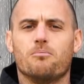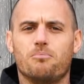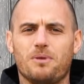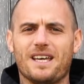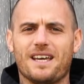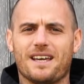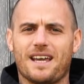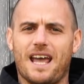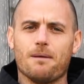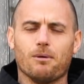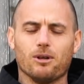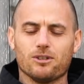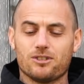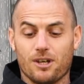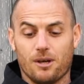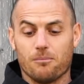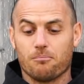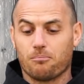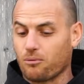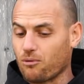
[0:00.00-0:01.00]
Being able
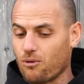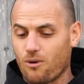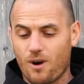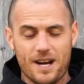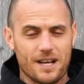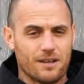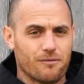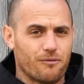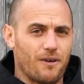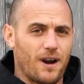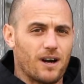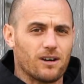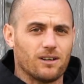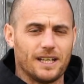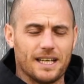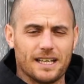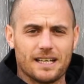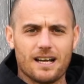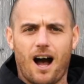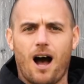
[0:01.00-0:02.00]
to brake
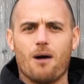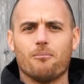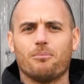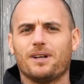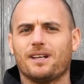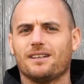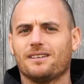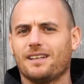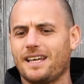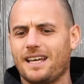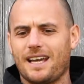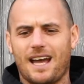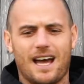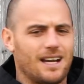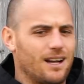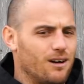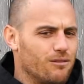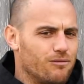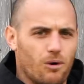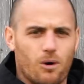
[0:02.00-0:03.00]
fairly competently
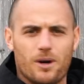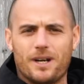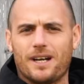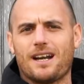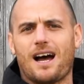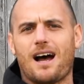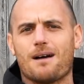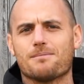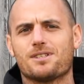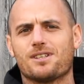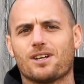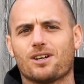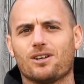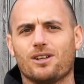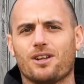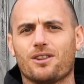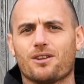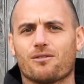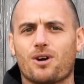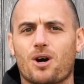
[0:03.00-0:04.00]
and avoid an
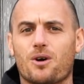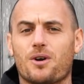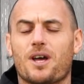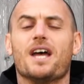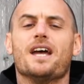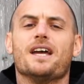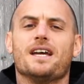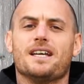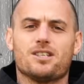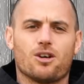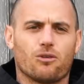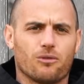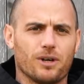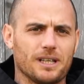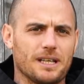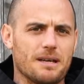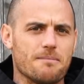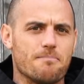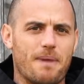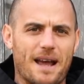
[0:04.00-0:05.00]
obstacle in the road is a
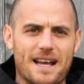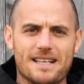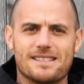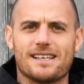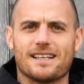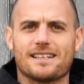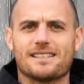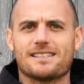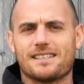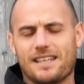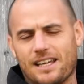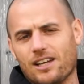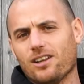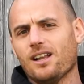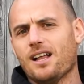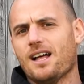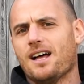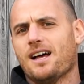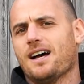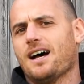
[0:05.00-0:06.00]
really basic skill.